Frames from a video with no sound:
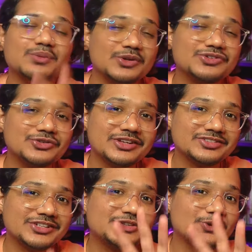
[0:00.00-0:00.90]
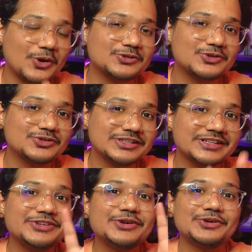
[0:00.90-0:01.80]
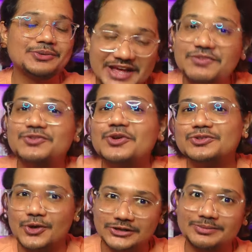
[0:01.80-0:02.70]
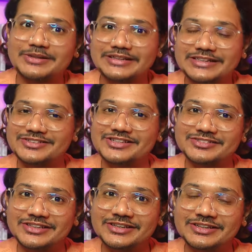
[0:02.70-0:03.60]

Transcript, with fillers: And once you change it, you'll also see that your life is also automatically changing.